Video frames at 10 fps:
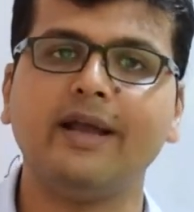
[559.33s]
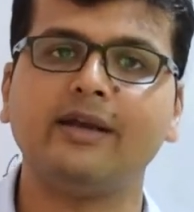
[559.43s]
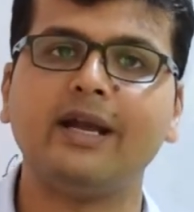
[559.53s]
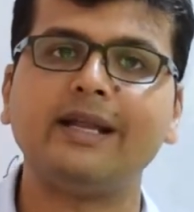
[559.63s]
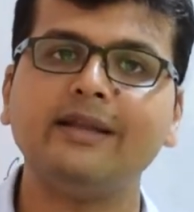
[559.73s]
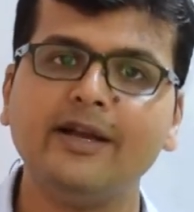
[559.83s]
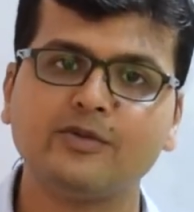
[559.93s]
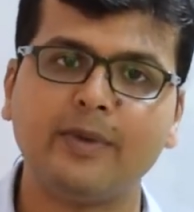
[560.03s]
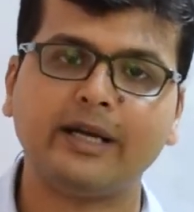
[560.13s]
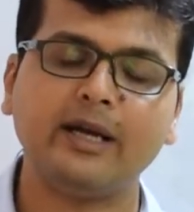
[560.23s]
getting the
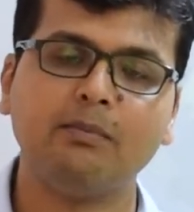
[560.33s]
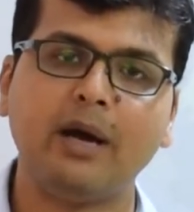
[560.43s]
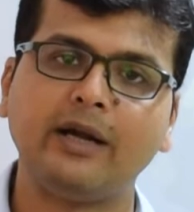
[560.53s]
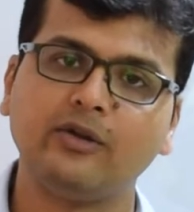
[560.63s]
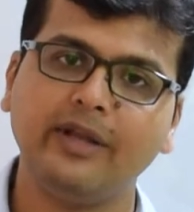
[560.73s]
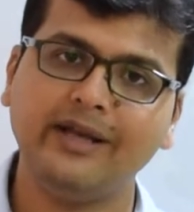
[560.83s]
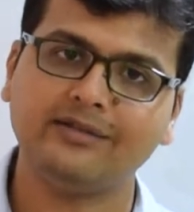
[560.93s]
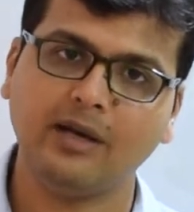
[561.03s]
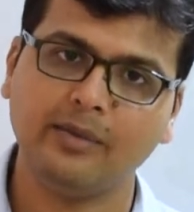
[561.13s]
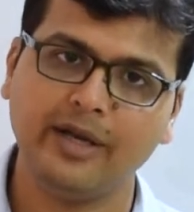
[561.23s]
expected band of the
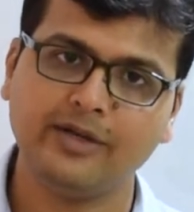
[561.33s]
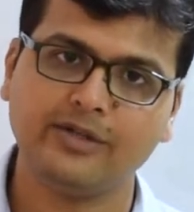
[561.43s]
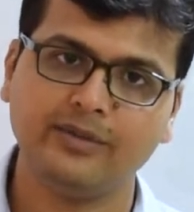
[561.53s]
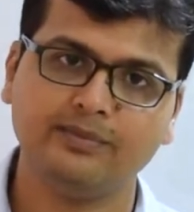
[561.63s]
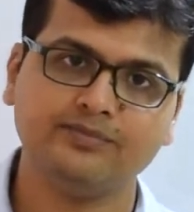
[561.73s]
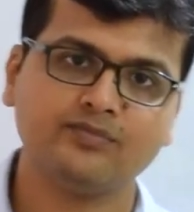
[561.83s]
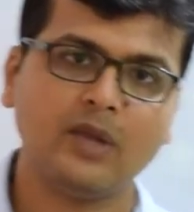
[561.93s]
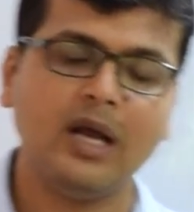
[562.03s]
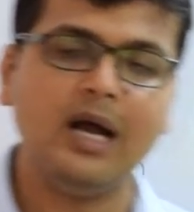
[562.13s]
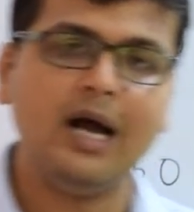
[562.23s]
examination.
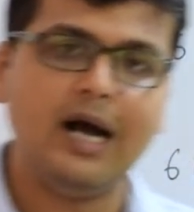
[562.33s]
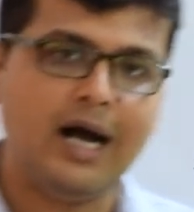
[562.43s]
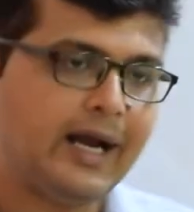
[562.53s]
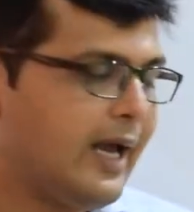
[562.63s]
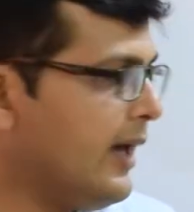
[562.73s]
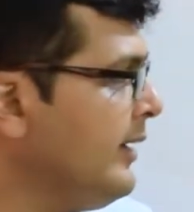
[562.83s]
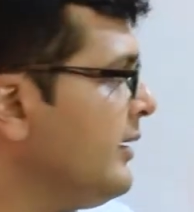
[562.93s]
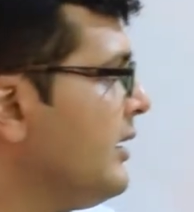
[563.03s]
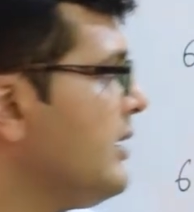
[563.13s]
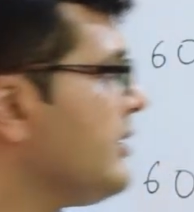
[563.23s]
Again,
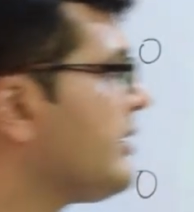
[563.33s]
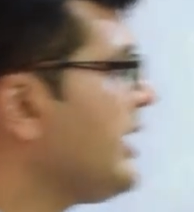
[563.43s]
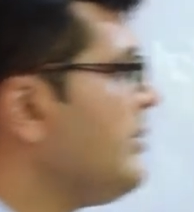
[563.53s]
the time